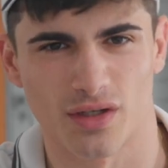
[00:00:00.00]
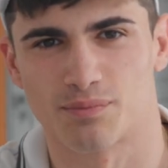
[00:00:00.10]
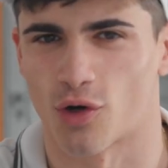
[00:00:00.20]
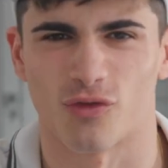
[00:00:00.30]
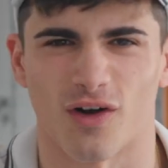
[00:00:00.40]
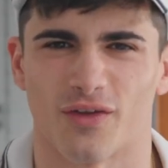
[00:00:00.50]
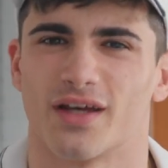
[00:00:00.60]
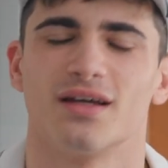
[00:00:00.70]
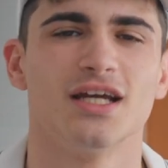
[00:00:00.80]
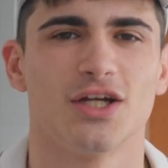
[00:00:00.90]
profile
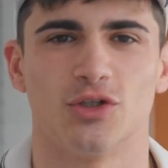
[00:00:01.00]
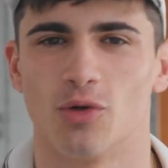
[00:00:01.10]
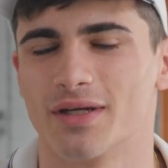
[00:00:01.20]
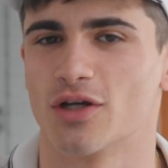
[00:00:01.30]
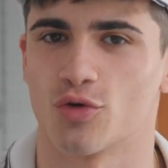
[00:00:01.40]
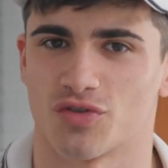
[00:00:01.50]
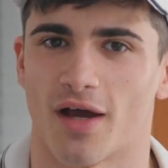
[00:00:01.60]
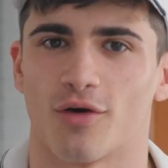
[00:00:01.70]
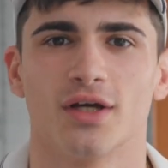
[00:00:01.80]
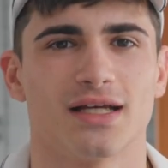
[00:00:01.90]
that nobody knows
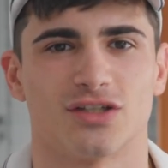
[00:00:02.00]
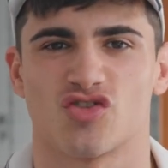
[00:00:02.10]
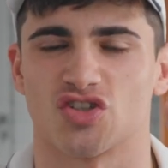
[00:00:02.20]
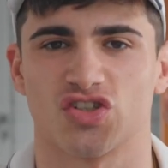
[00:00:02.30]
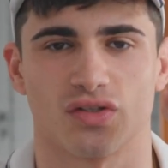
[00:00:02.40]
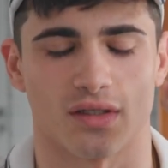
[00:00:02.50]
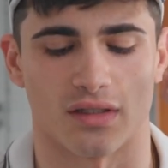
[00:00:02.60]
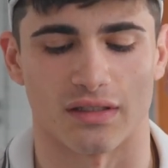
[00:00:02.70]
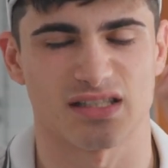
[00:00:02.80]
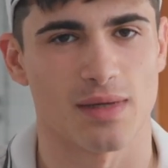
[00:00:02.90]
about. It's just,
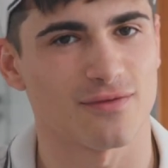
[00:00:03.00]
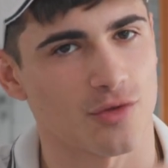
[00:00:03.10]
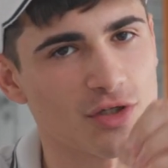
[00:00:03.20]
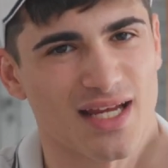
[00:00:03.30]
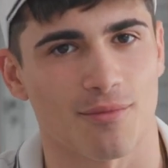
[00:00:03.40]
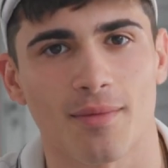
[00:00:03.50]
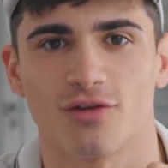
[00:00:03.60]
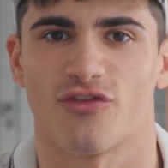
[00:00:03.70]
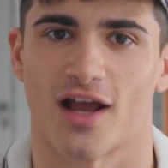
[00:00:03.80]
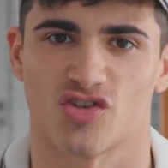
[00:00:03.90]
it's made from your camera
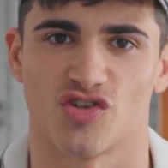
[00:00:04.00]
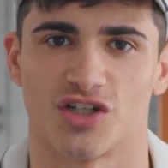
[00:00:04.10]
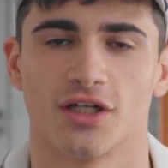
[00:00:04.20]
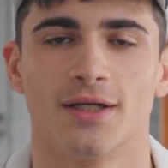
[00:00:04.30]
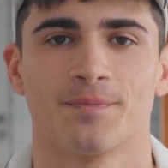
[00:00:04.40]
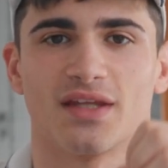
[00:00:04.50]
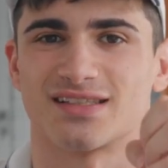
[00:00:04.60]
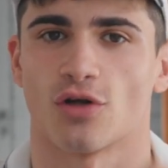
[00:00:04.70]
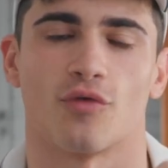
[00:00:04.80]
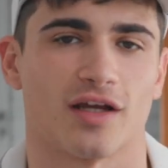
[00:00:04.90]
manufacturer.
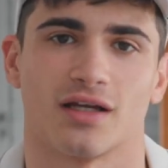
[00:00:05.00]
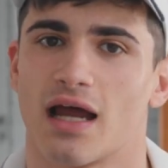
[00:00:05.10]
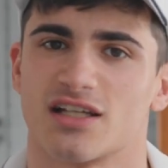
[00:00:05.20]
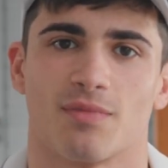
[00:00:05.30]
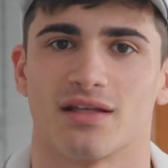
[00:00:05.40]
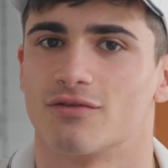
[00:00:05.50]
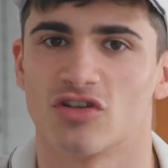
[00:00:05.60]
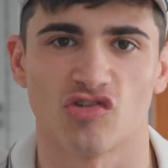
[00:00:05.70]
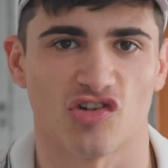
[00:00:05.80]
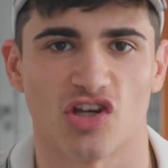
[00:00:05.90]
It's not recognized by
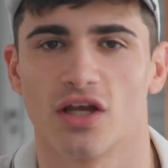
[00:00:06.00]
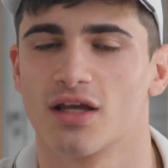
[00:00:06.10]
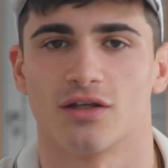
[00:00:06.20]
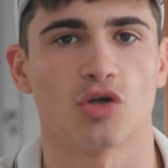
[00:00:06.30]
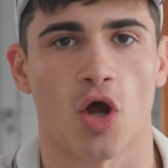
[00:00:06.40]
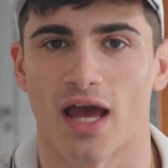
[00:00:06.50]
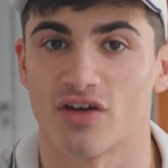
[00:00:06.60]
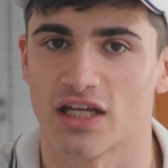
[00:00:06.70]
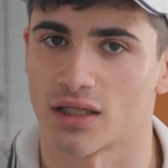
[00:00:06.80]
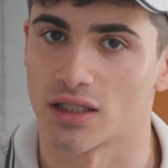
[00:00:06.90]
DaVinci. You don't have
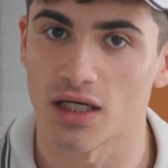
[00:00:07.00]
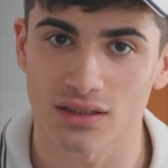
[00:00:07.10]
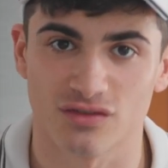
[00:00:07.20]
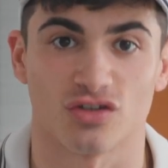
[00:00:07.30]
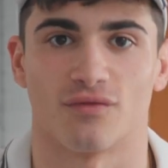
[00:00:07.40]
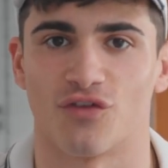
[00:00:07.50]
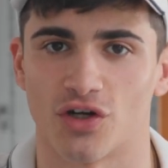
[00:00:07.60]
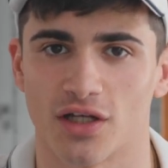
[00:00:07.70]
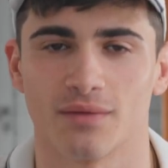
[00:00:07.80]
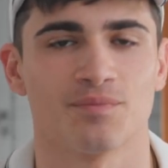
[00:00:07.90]
any LUT to
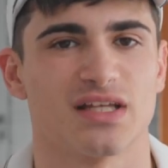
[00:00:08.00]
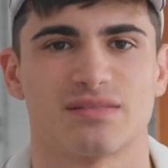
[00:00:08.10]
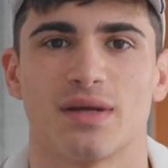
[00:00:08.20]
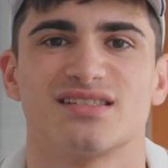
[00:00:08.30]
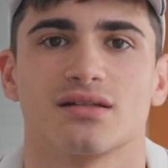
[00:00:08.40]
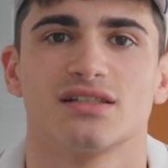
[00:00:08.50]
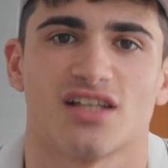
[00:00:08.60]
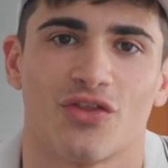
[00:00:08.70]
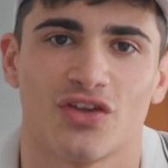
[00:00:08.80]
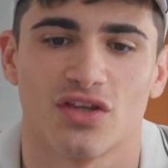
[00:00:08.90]
convert it. It's basically
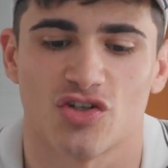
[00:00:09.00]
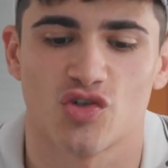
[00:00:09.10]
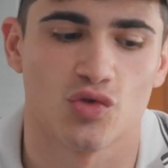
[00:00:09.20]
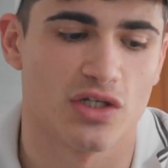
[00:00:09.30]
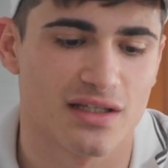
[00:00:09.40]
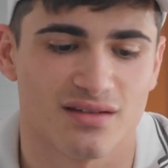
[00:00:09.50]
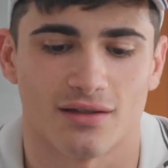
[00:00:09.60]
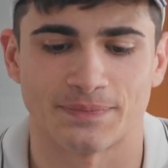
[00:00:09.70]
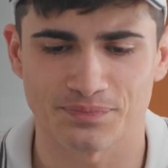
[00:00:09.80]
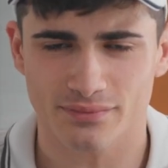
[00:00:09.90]
something that you need to